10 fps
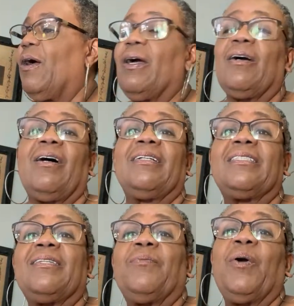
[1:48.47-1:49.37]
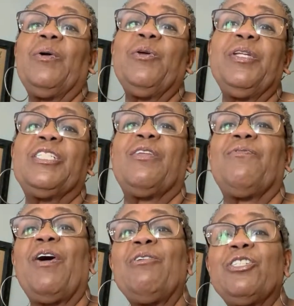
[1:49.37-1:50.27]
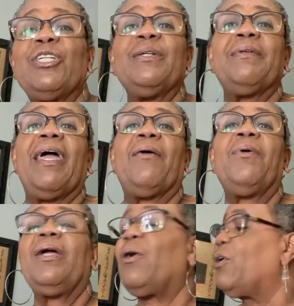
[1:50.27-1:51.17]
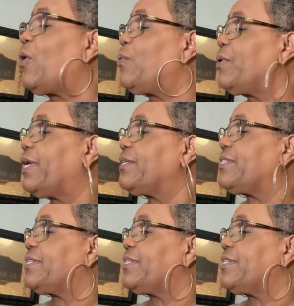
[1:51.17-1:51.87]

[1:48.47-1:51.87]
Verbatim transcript: Because we're going to do this devotion and we're going to go get to.